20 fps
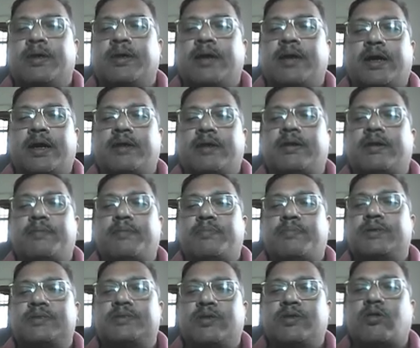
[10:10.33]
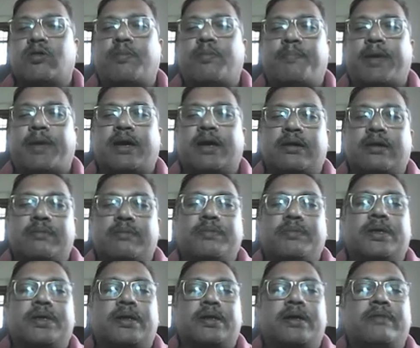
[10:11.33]
100% opaque
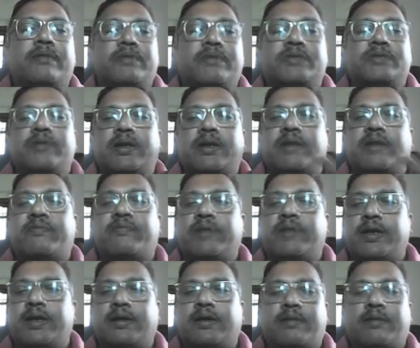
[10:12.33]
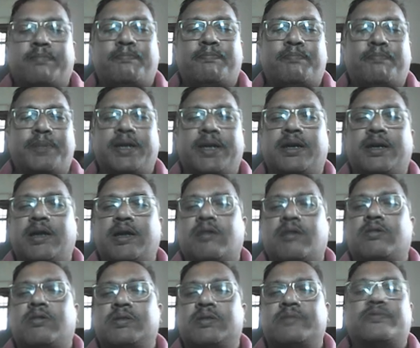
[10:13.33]
mirror, which will reflect completely
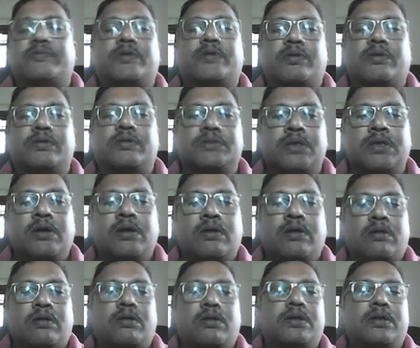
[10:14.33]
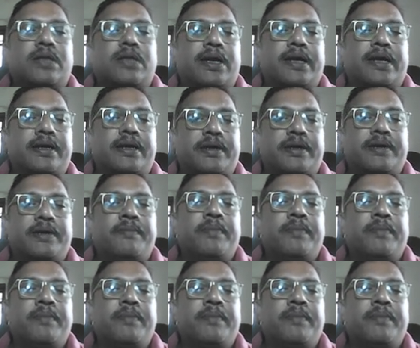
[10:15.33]
all the photons, all the light,